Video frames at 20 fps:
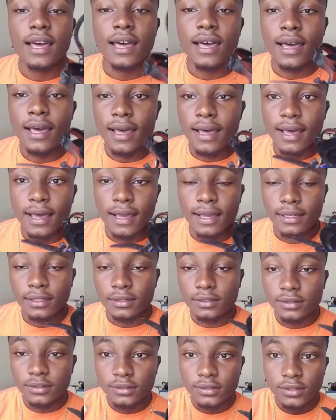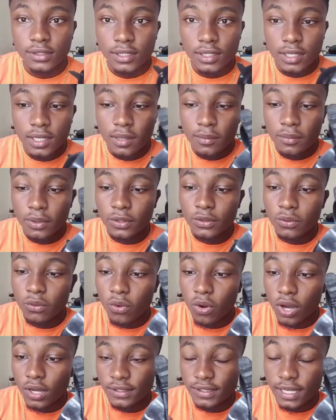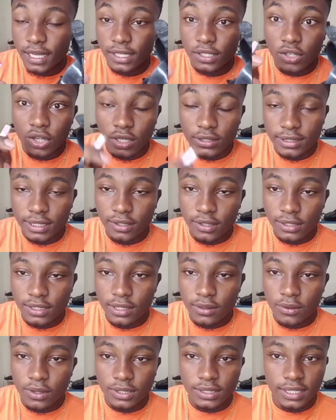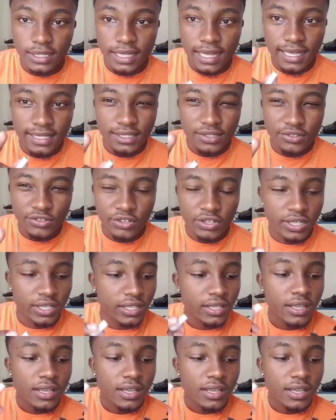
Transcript: and put water, not a lot of water, that is a trick.